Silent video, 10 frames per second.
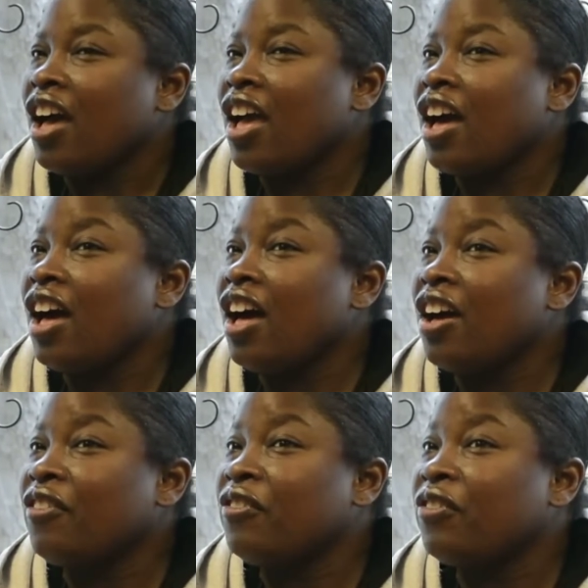A
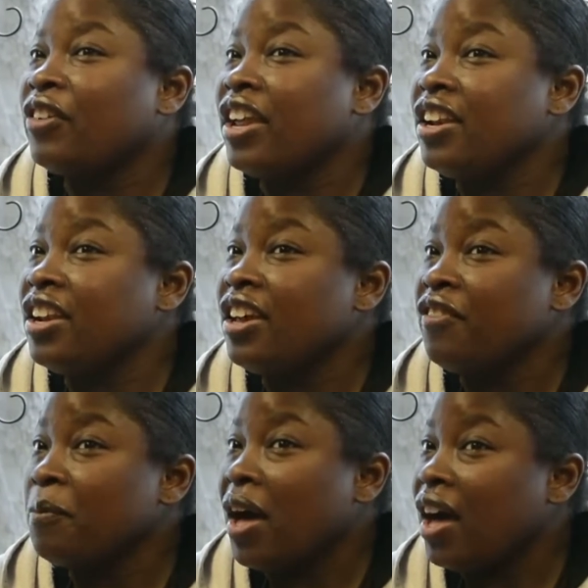friend of
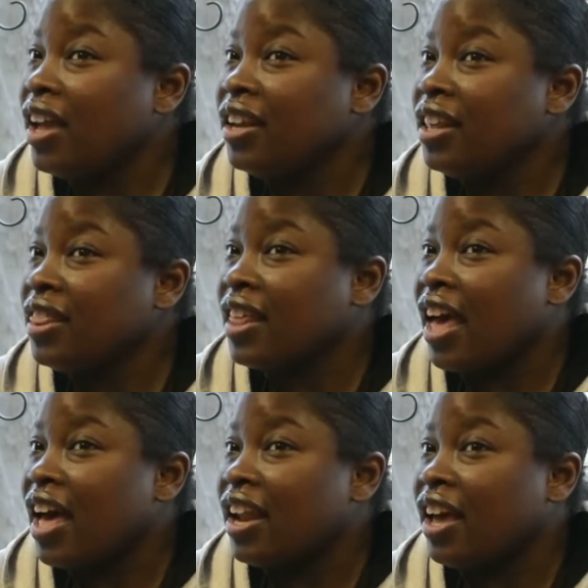mine
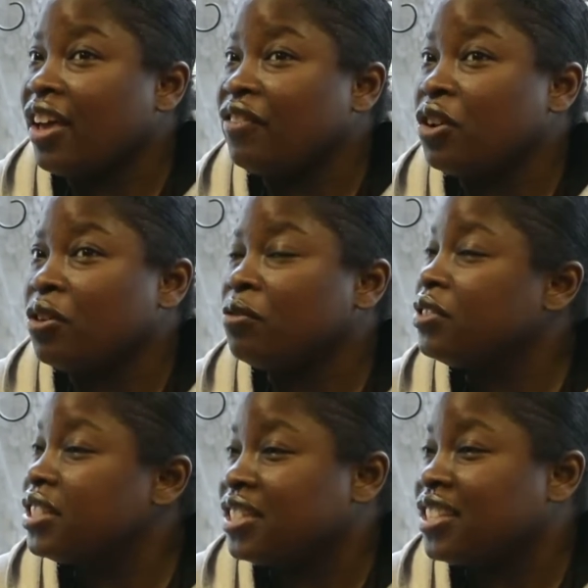that I've known
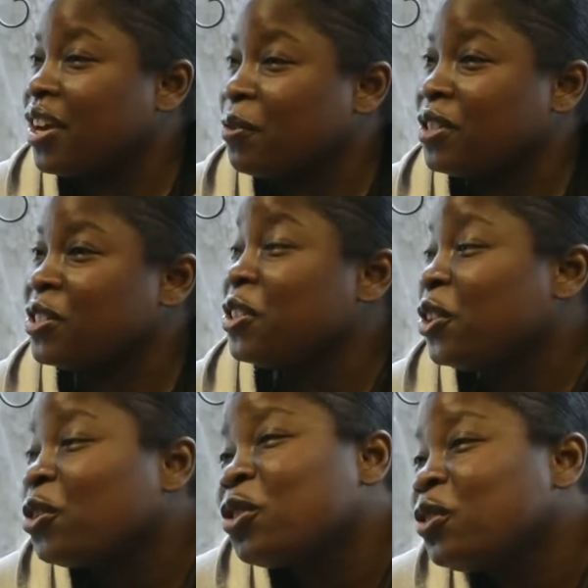since I was
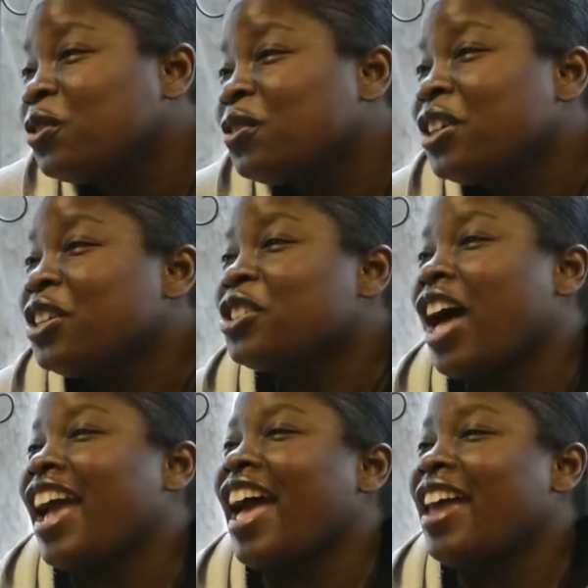little. I
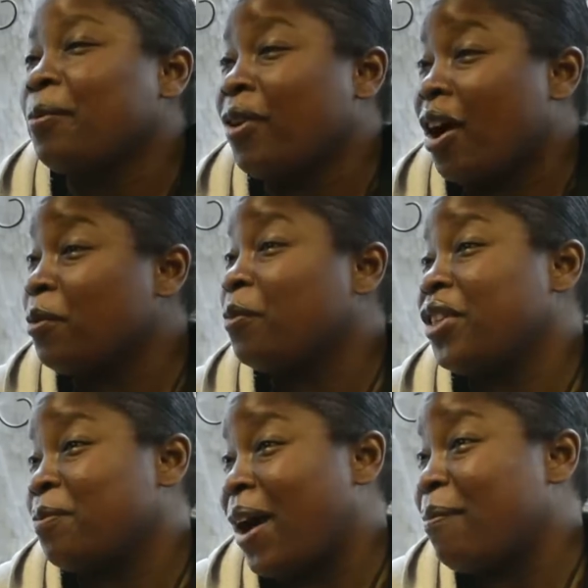had a problem with
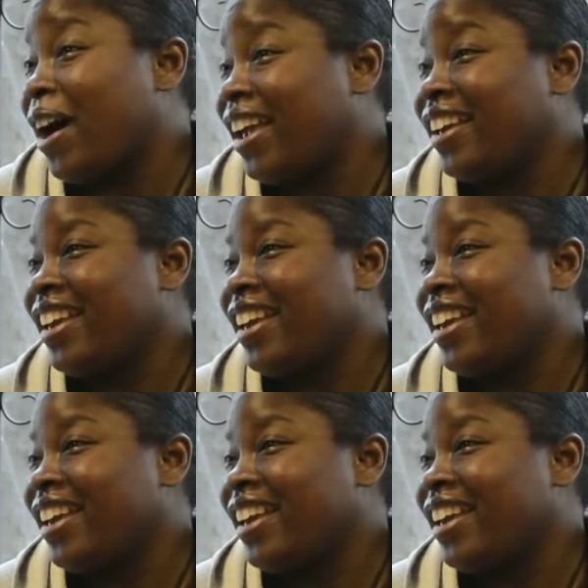my bike.